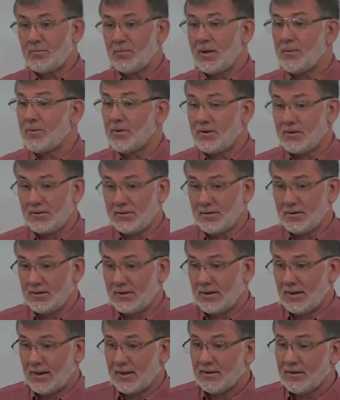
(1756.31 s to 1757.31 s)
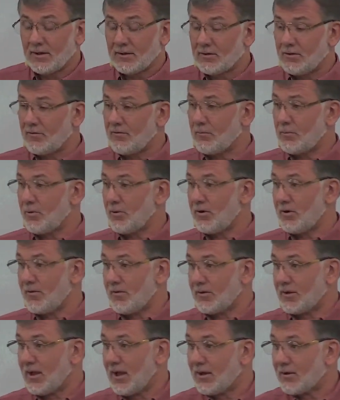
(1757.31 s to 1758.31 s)
maybe I'd like to even put it
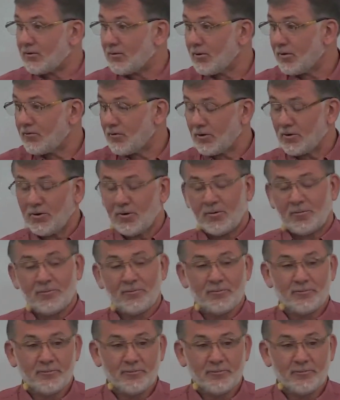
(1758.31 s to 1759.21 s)
in the category of your home.